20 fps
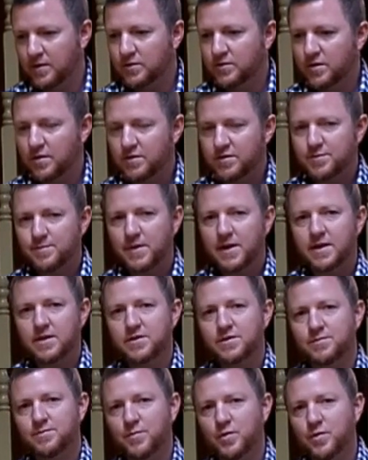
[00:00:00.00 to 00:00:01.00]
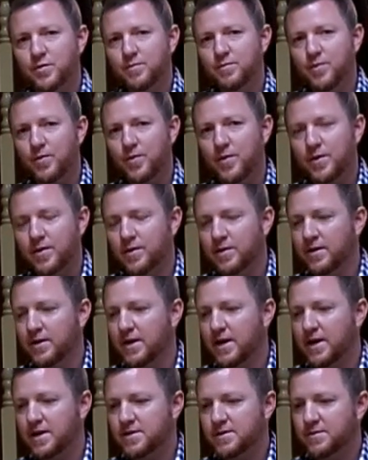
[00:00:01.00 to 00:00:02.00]
Druzmax smoothbore
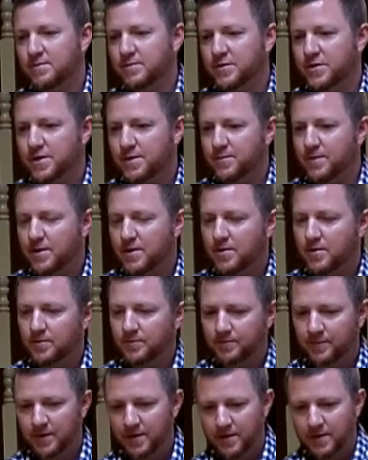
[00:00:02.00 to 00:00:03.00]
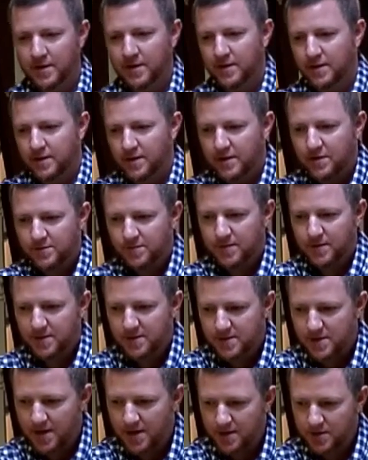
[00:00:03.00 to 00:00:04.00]
SMG barrel. This one
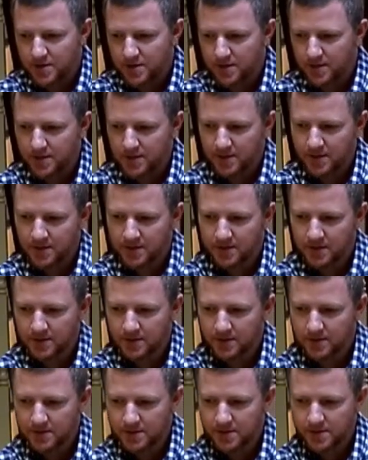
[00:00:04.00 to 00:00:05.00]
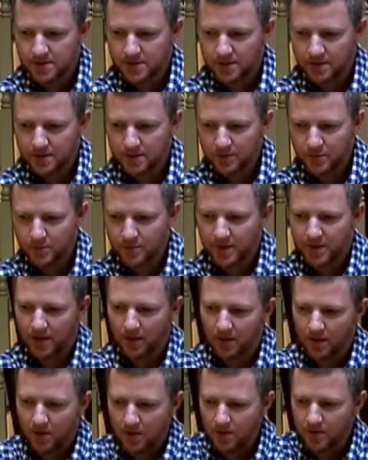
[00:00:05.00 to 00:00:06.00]
is actually just a little
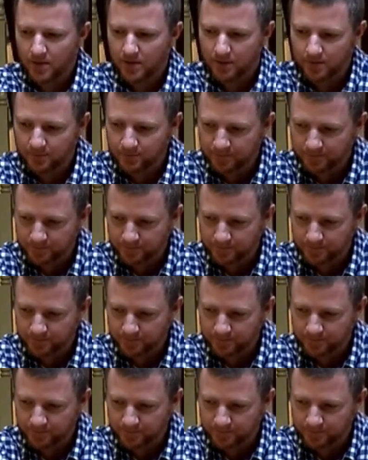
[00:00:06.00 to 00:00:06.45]
bit longer.